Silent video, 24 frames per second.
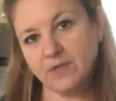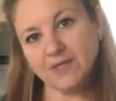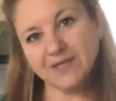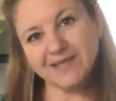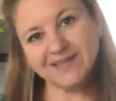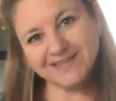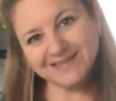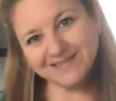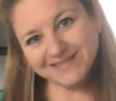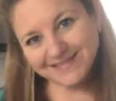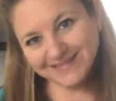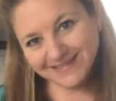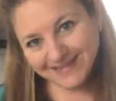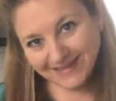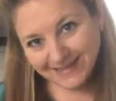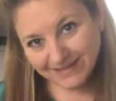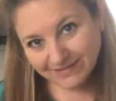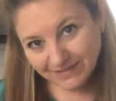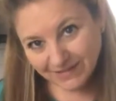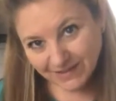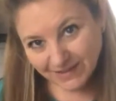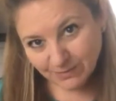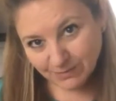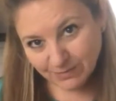It's not a
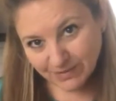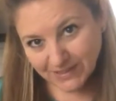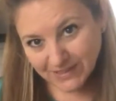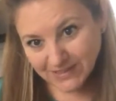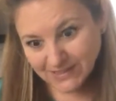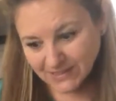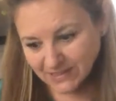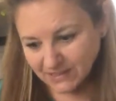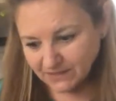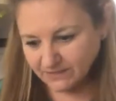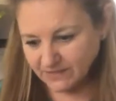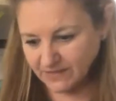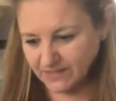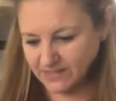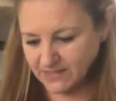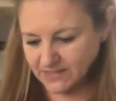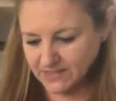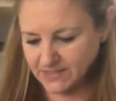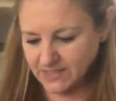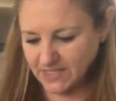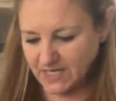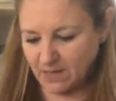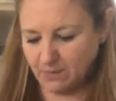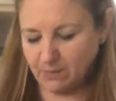really big deal if that
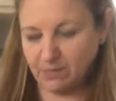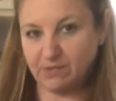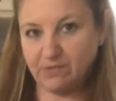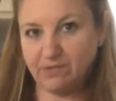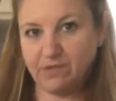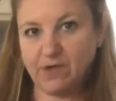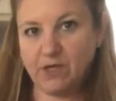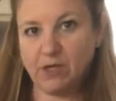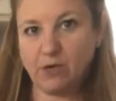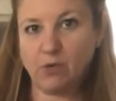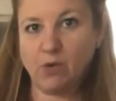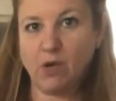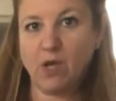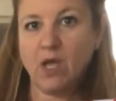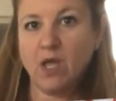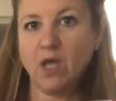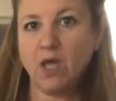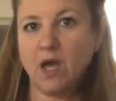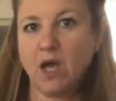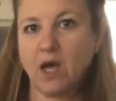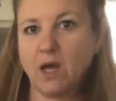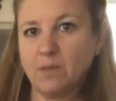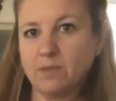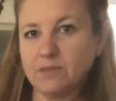doesn't happen for you.
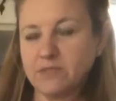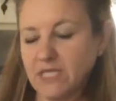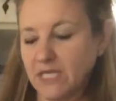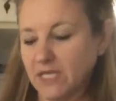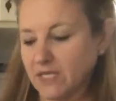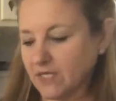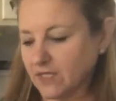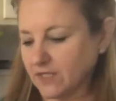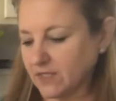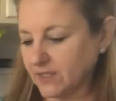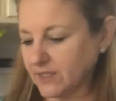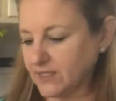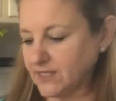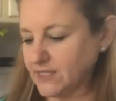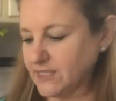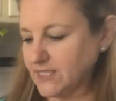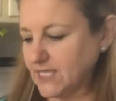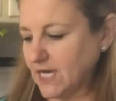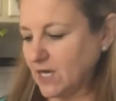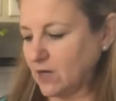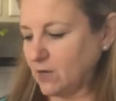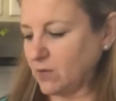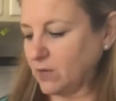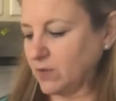Take a clean
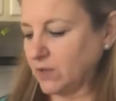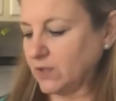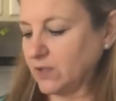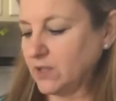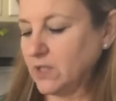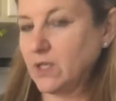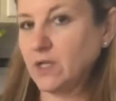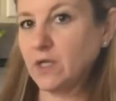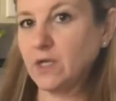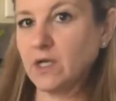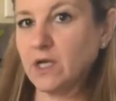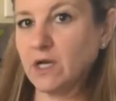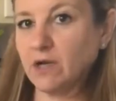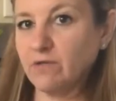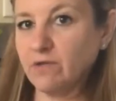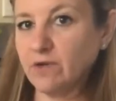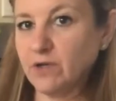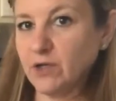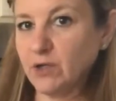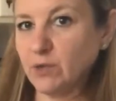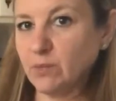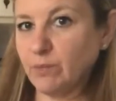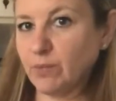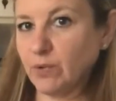towel, cover
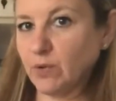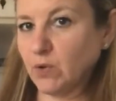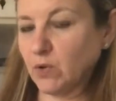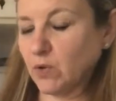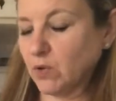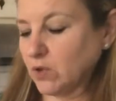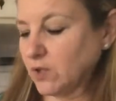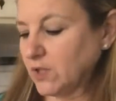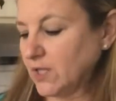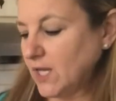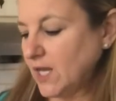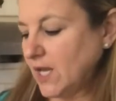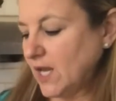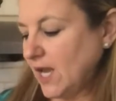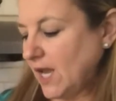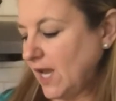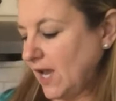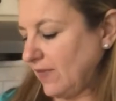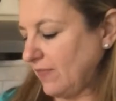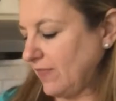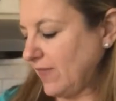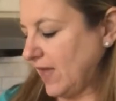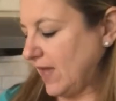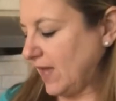your bowl,
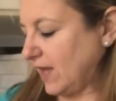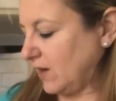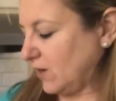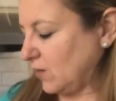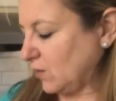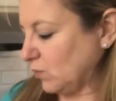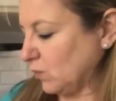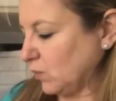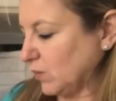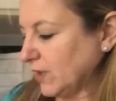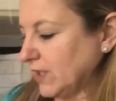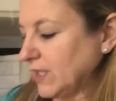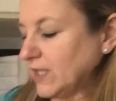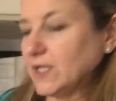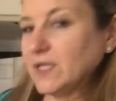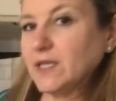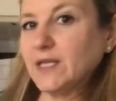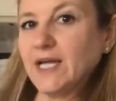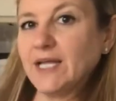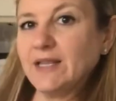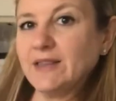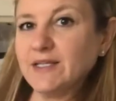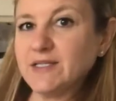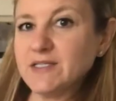and then we're going to
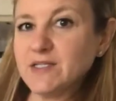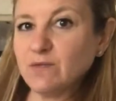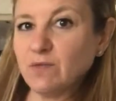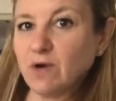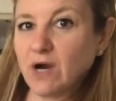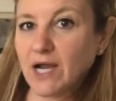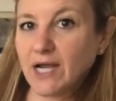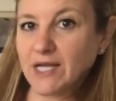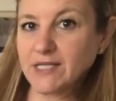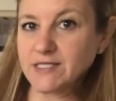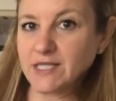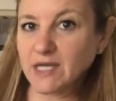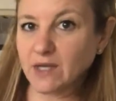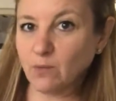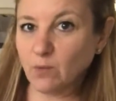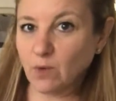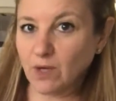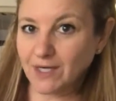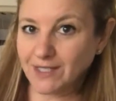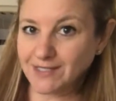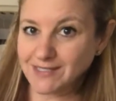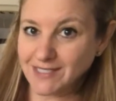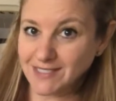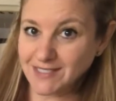let this rise. I
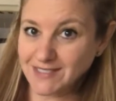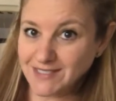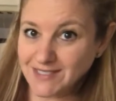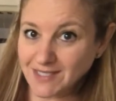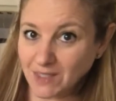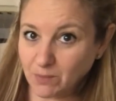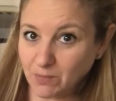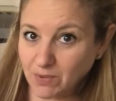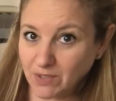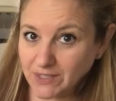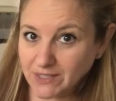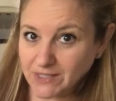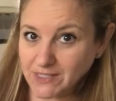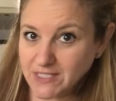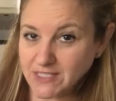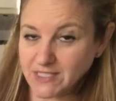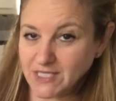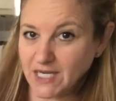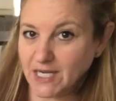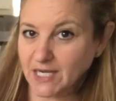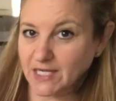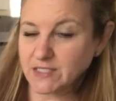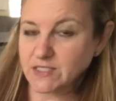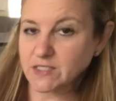want it to double in
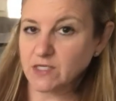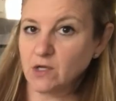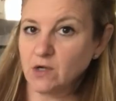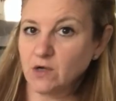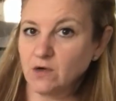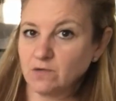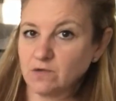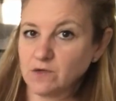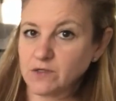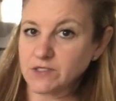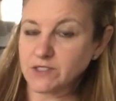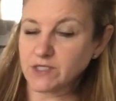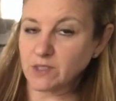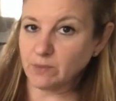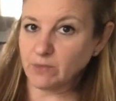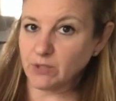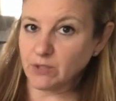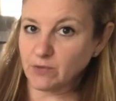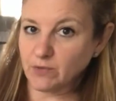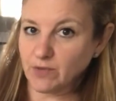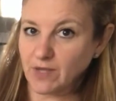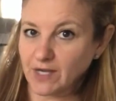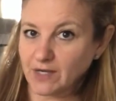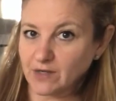size. For some of
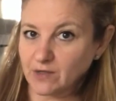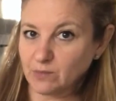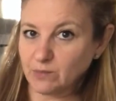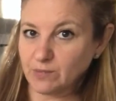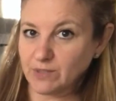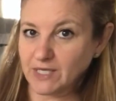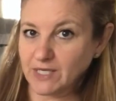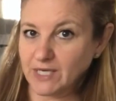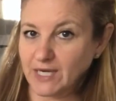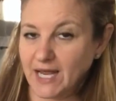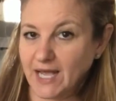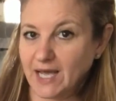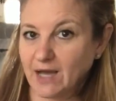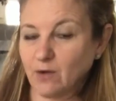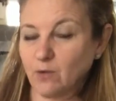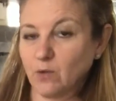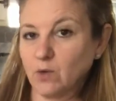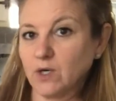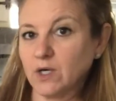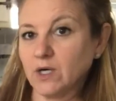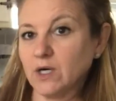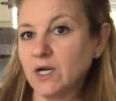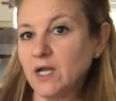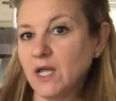you, that could be an
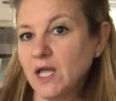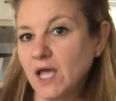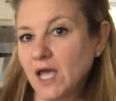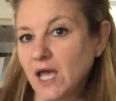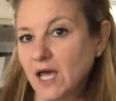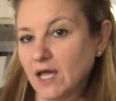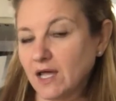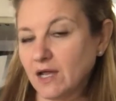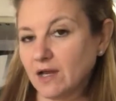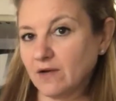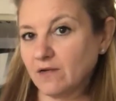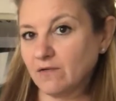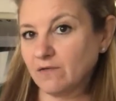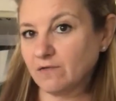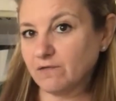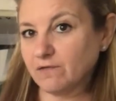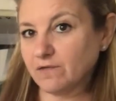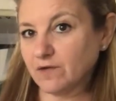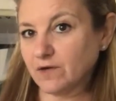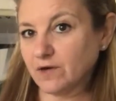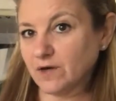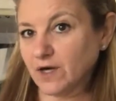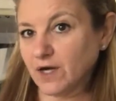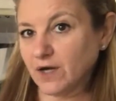hour, and
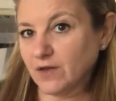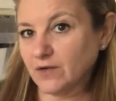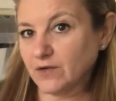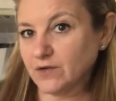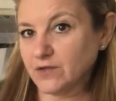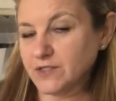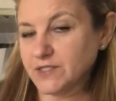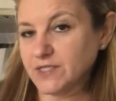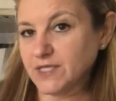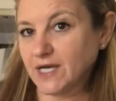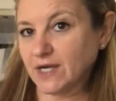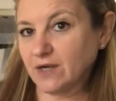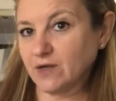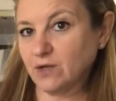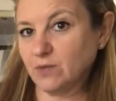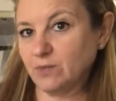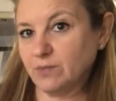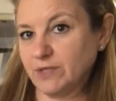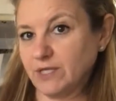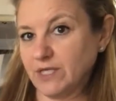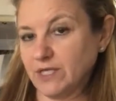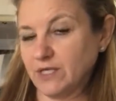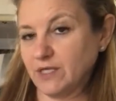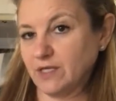for others, that could
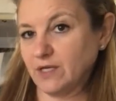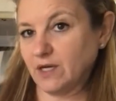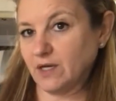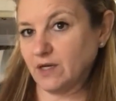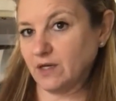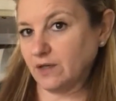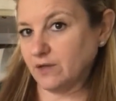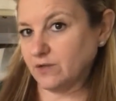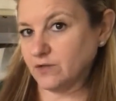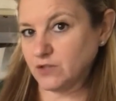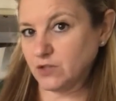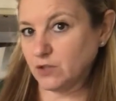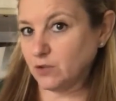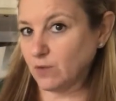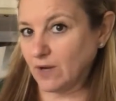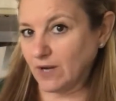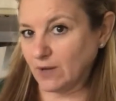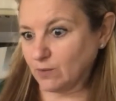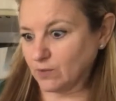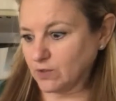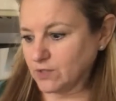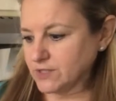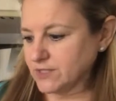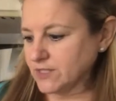be 2
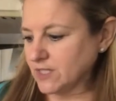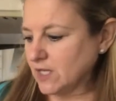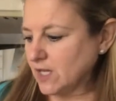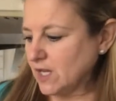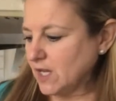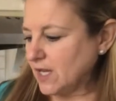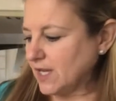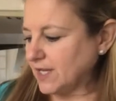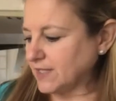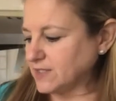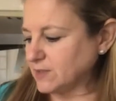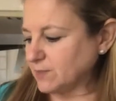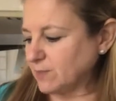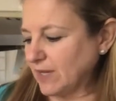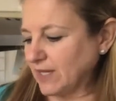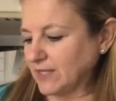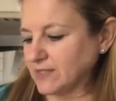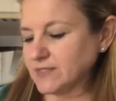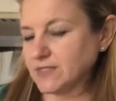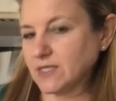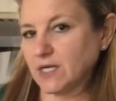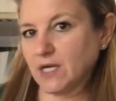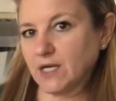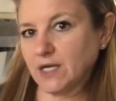hours. It
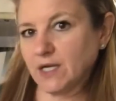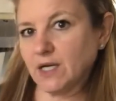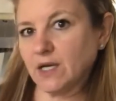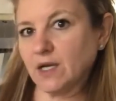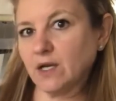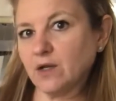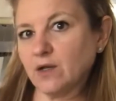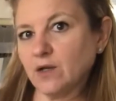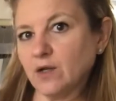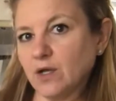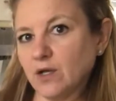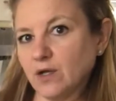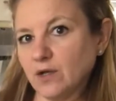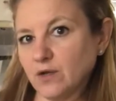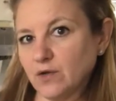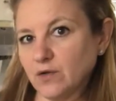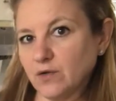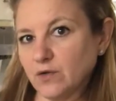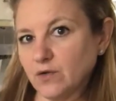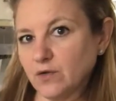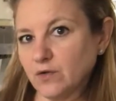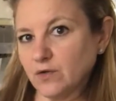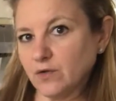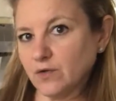depends on
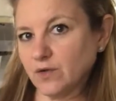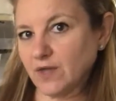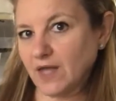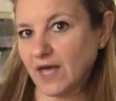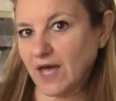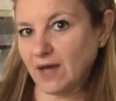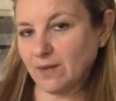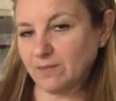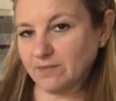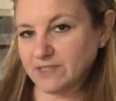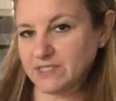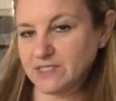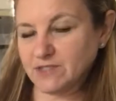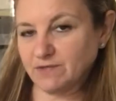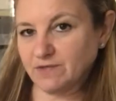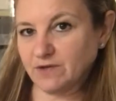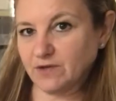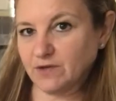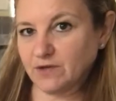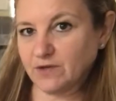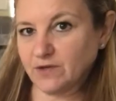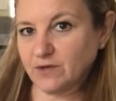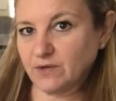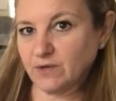the
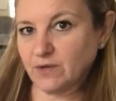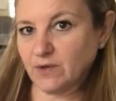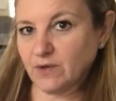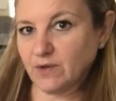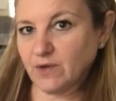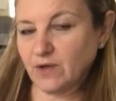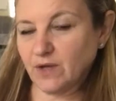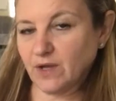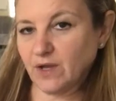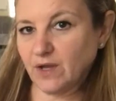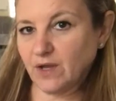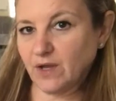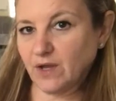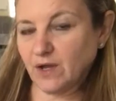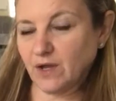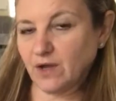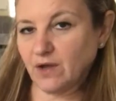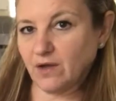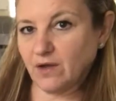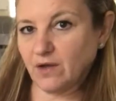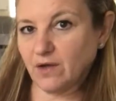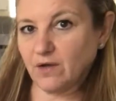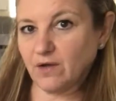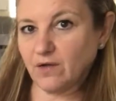atmosphere
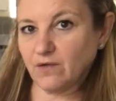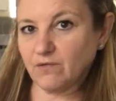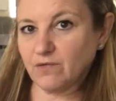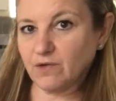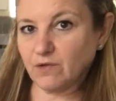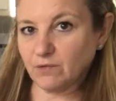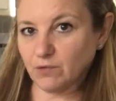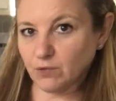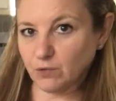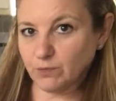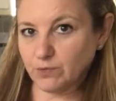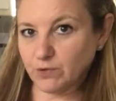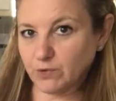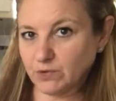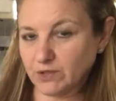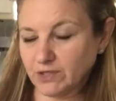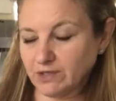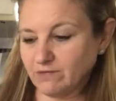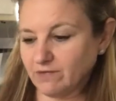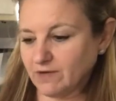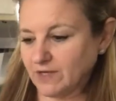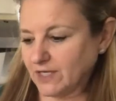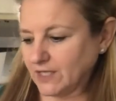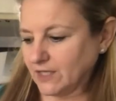of the room you
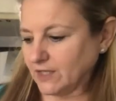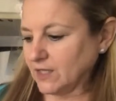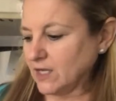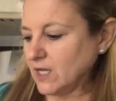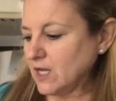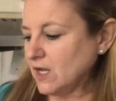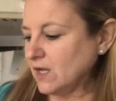leave it in.